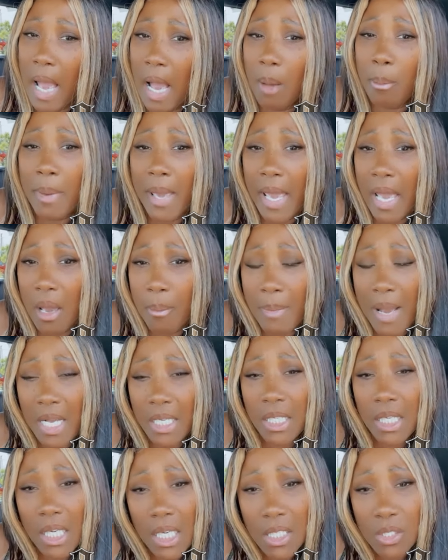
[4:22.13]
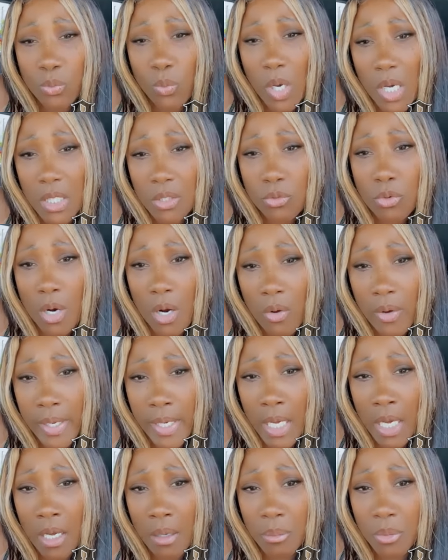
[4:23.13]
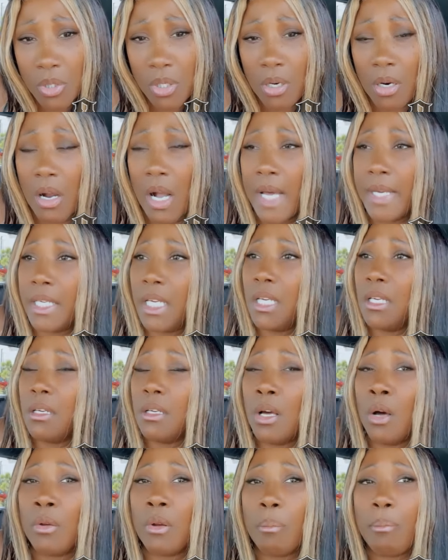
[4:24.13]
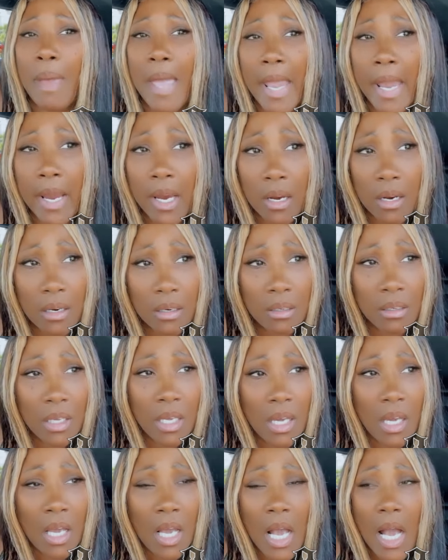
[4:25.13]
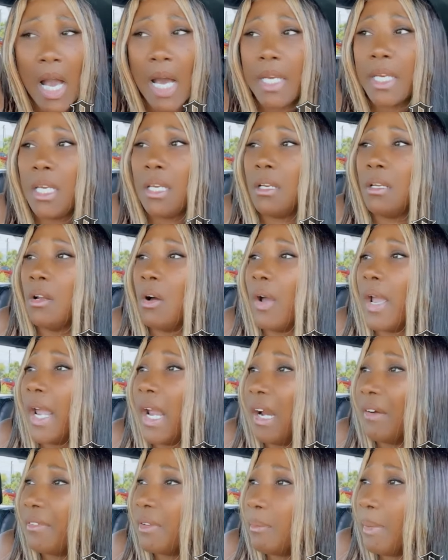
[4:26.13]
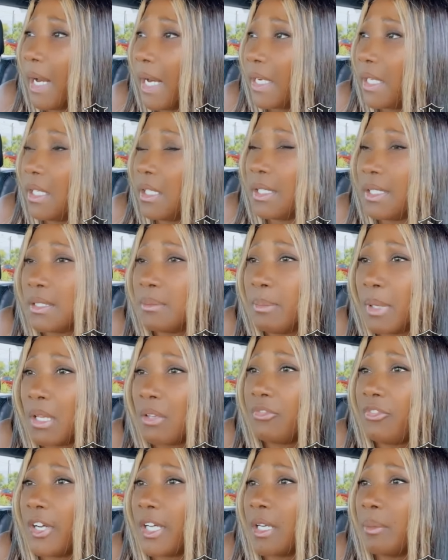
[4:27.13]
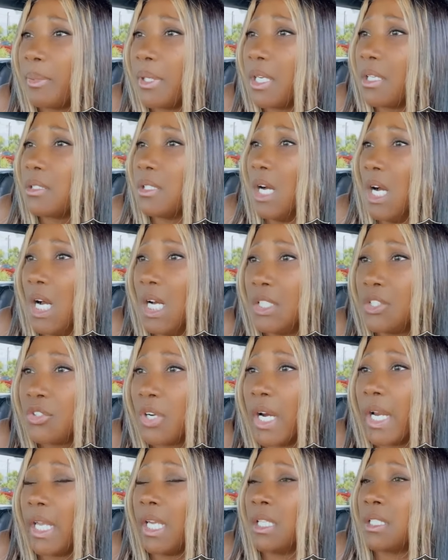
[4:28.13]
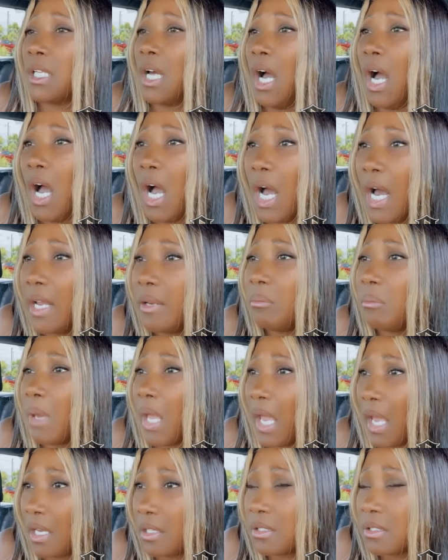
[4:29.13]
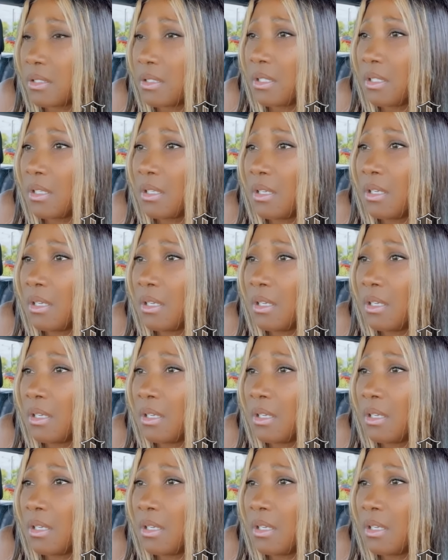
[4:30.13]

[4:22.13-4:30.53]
How bad my kids was growing up, girl, I need to know the mayor. I need to know everybody in this motherfucker, because Andre is a hot mess.